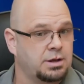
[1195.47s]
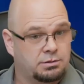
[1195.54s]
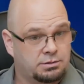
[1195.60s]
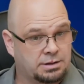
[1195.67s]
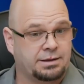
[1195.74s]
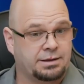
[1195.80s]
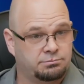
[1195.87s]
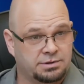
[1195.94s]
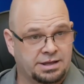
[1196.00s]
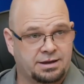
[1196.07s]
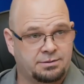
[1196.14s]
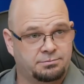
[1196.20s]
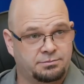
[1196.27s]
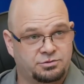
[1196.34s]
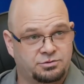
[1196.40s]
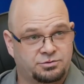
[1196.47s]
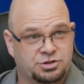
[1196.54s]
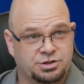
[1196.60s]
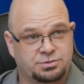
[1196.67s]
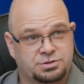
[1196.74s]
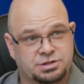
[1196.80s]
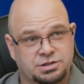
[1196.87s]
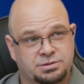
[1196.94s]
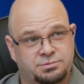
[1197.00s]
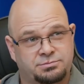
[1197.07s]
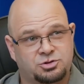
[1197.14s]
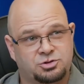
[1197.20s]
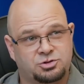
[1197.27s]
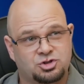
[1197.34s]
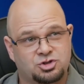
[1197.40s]
to
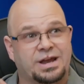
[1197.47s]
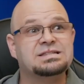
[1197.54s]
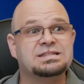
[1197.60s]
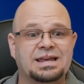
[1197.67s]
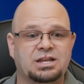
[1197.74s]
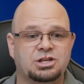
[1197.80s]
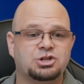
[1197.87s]
translate it